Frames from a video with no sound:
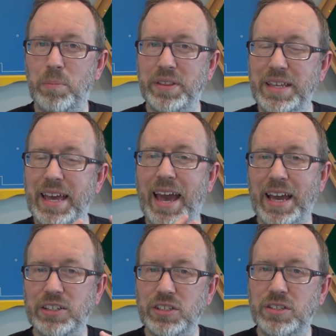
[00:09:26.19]
but the
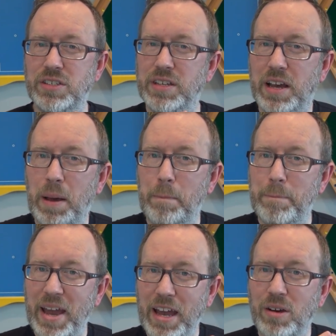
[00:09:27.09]
actions
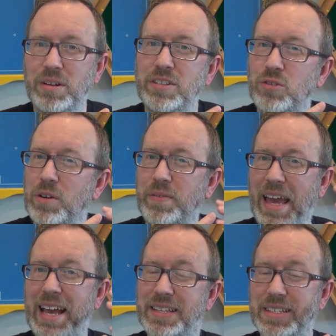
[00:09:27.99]
compound and sort of
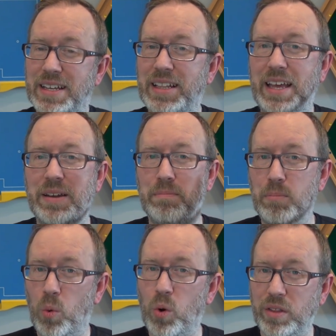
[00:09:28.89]
escalate
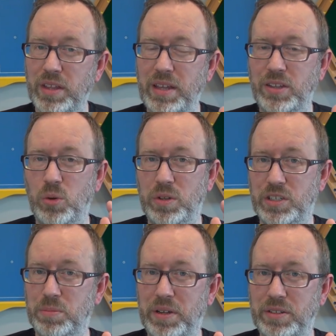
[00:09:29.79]
more than they do in
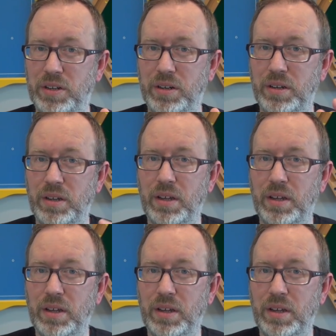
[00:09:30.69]
Splendor.